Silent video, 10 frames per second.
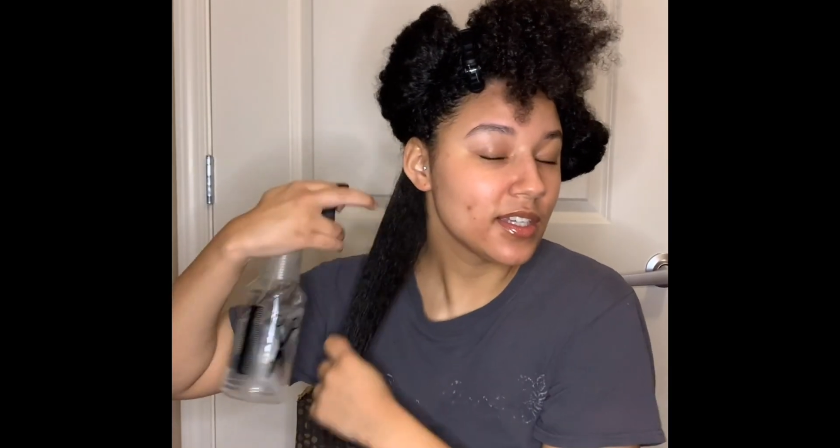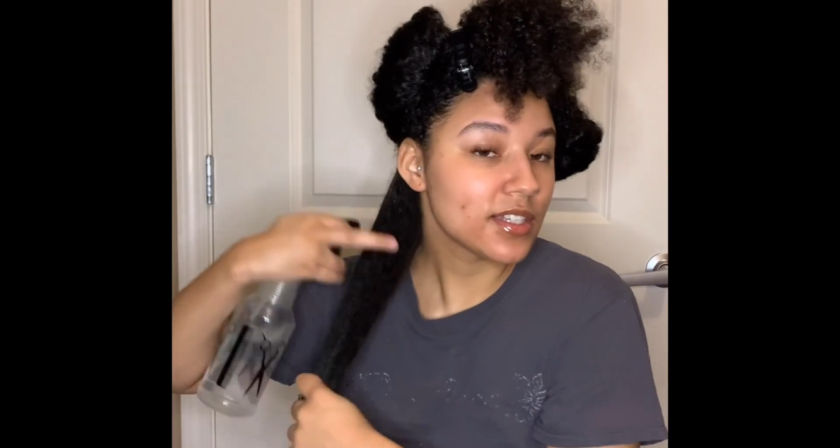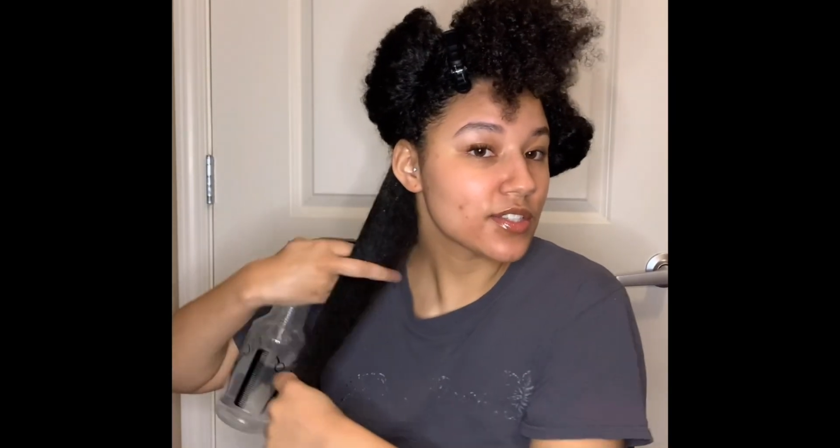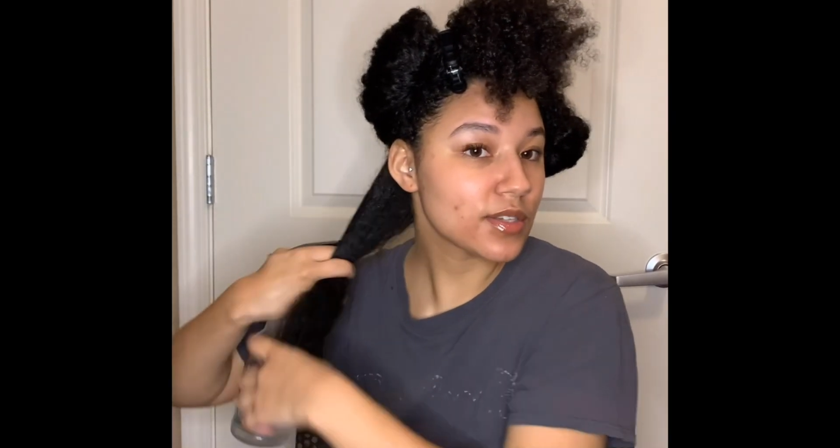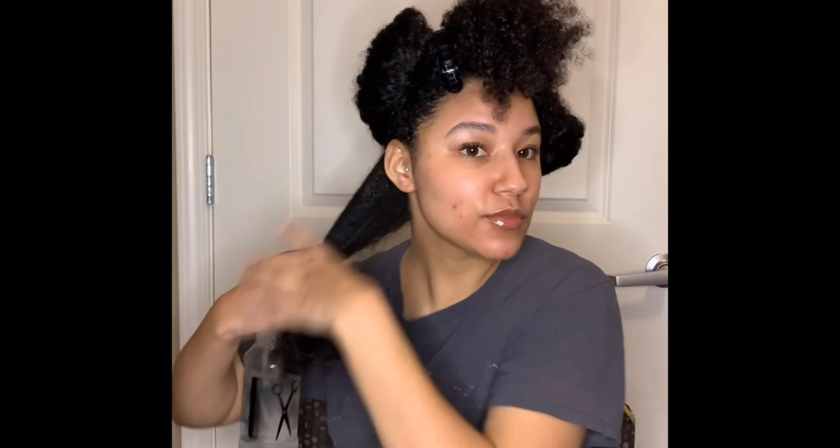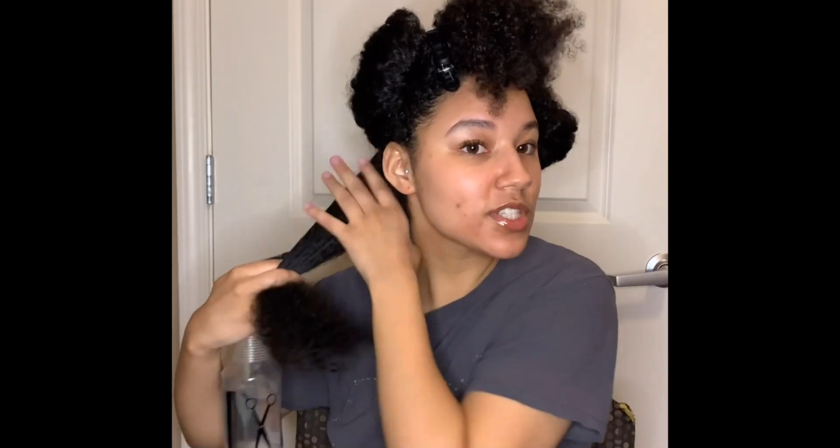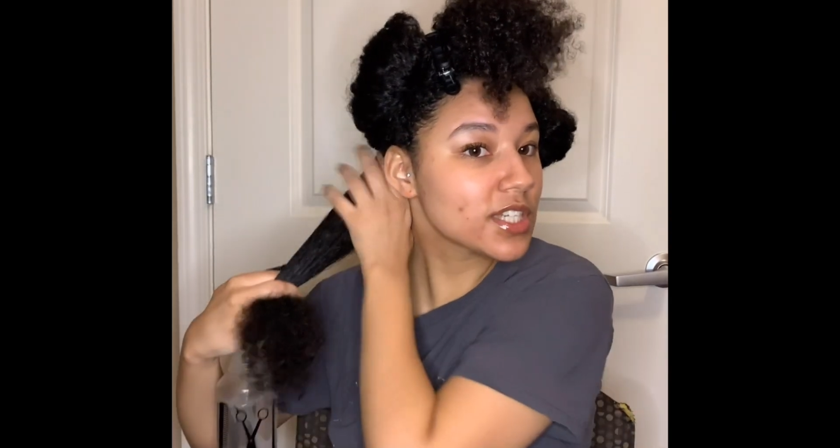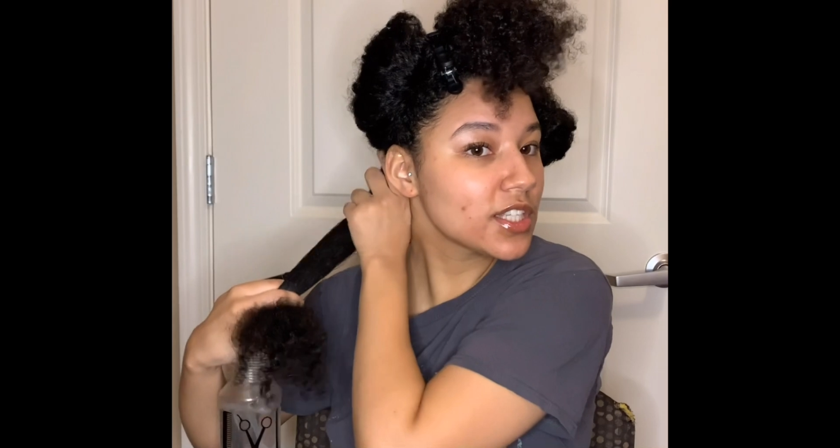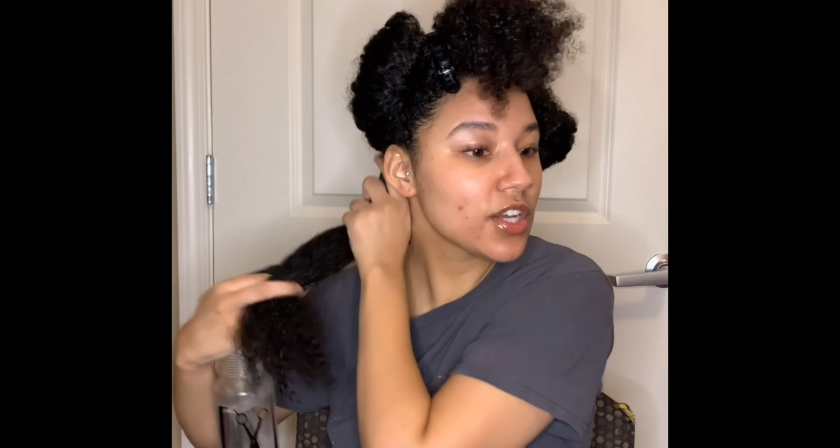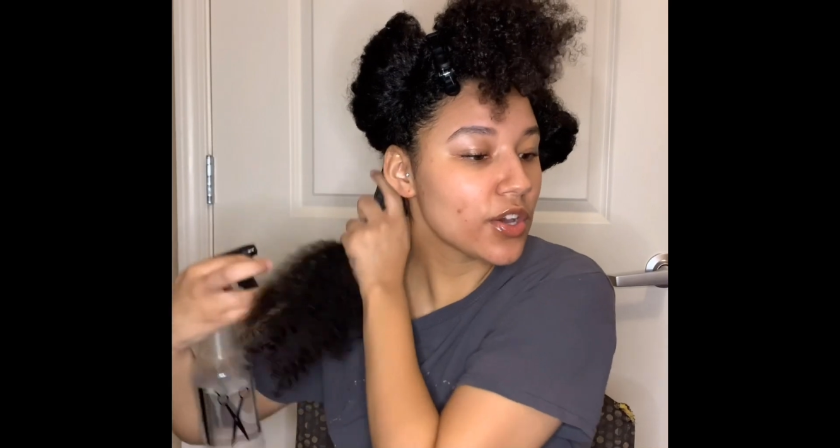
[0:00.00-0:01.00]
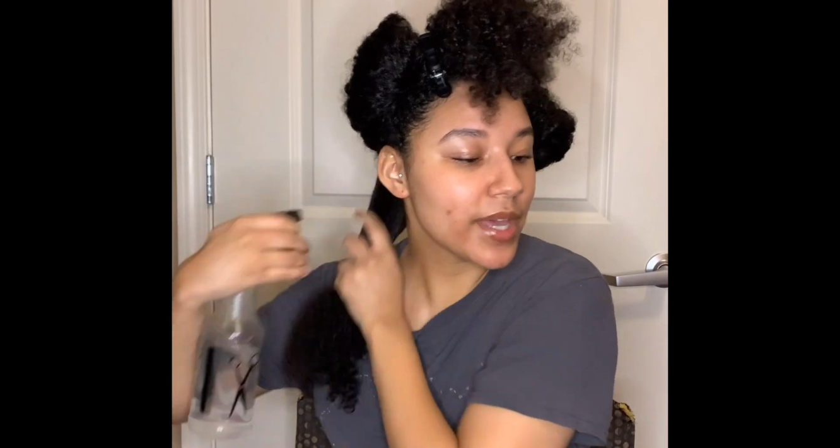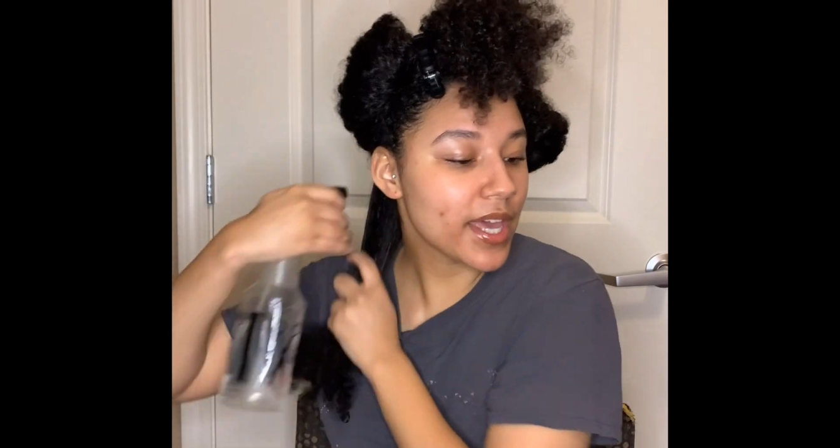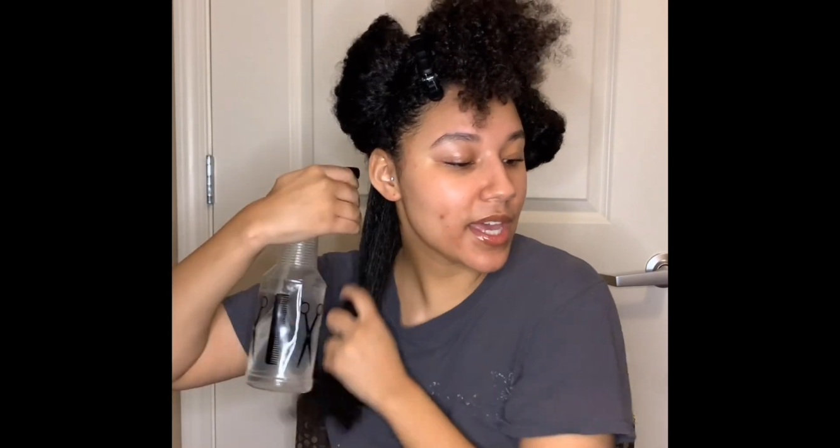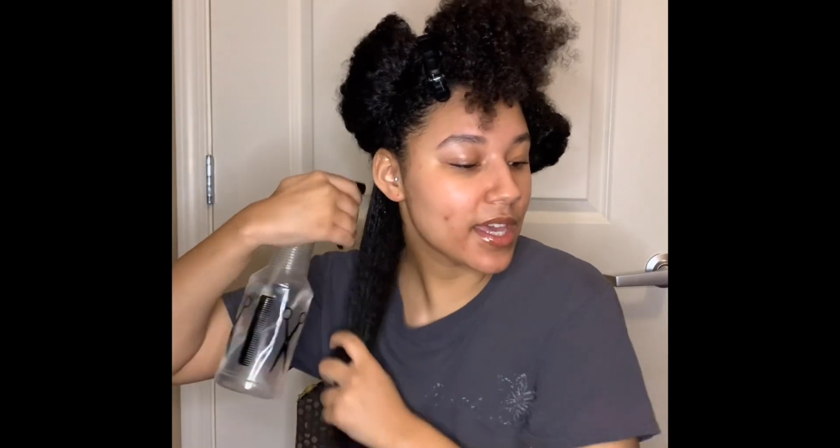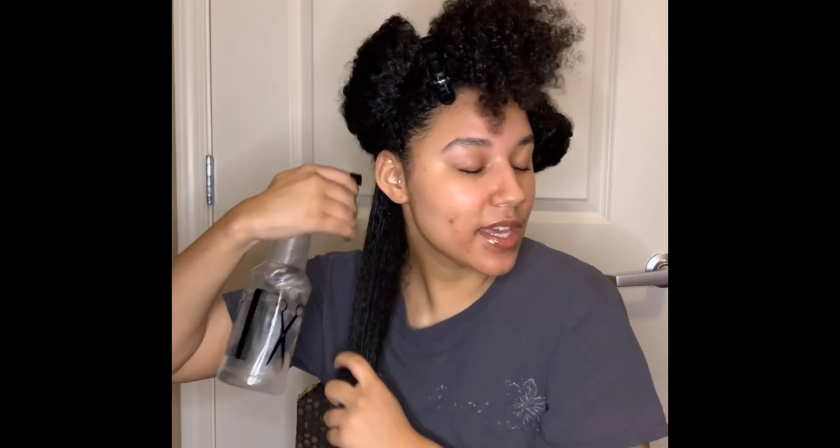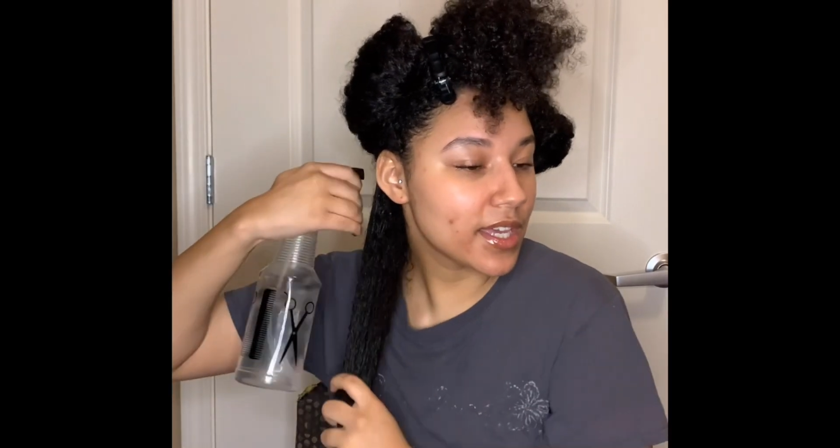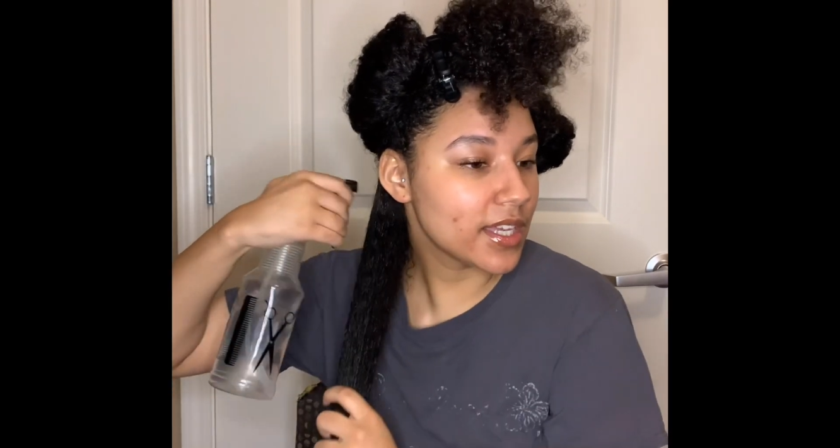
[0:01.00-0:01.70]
So I'm just gonna go ahead